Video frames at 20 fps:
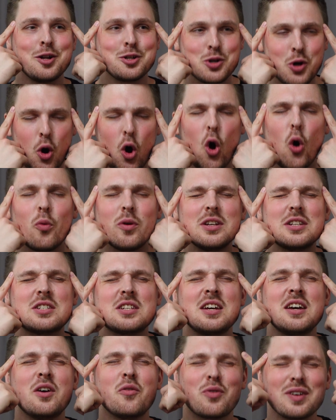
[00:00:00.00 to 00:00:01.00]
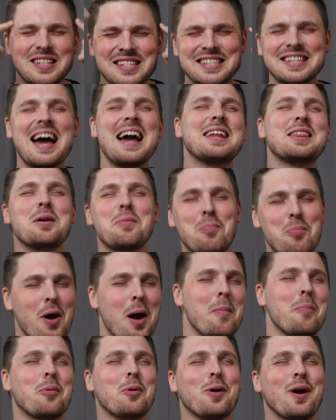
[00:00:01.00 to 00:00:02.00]
to always recite the
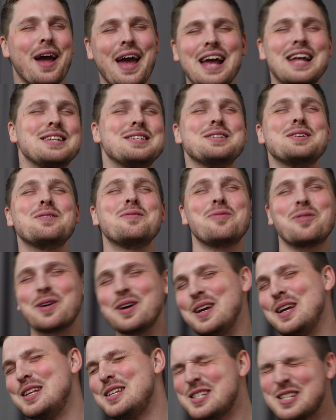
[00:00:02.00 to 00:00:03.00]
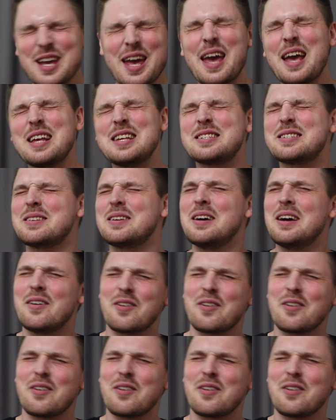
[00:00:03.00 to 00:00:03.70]
proper ending for each case,